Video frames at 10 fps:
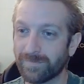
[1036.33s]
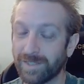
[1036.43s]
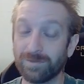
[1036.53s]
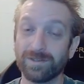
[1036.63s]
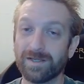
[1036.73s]
I
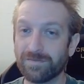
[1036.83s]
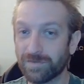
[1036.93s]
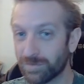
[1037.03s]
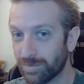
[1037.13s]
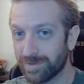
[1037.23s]
know a lot of the
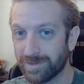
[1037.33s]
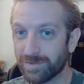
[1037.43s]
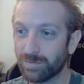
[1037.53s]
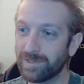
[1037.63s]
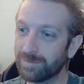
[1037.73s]
stories
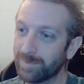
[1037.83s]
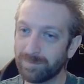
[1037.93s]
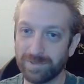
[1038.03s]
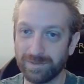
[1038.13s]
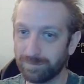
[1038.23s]
this week
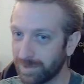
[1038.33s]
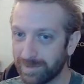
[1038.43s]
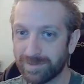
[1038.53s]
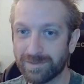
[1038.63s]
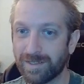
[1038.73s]
might be
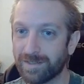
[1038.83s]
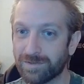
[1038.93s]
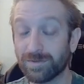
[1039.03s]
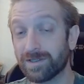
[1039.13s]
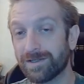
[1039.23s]

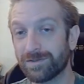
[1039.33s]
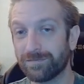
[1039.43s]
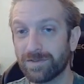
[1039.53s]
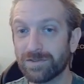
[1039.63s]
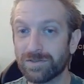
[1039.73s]
politicized or
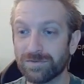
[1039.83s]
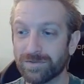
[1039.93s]
controversial,